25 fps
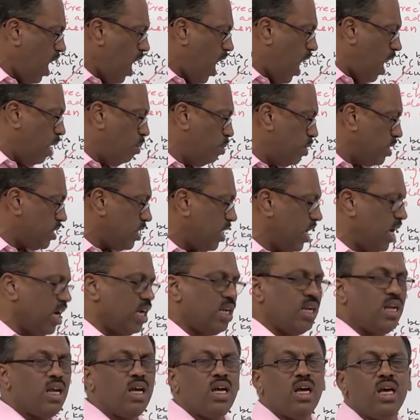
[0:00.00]
I must
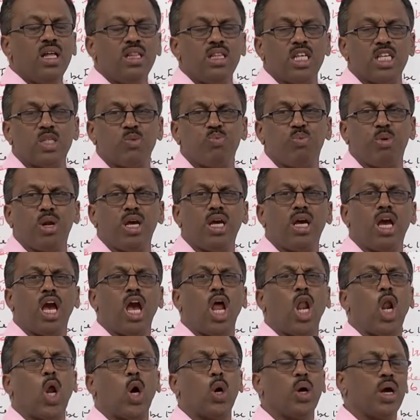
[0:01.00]
get the spring
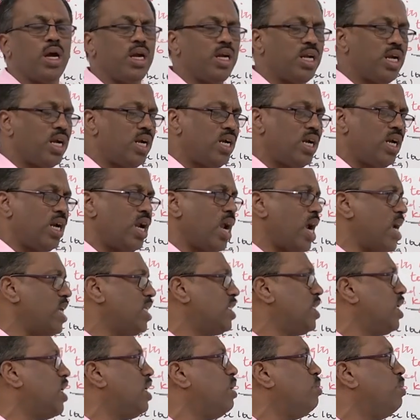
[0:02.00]
elongated 9
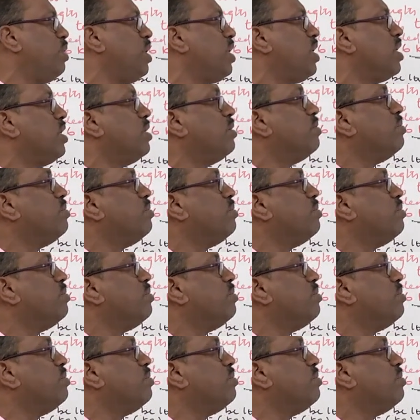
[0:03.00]
centimeter.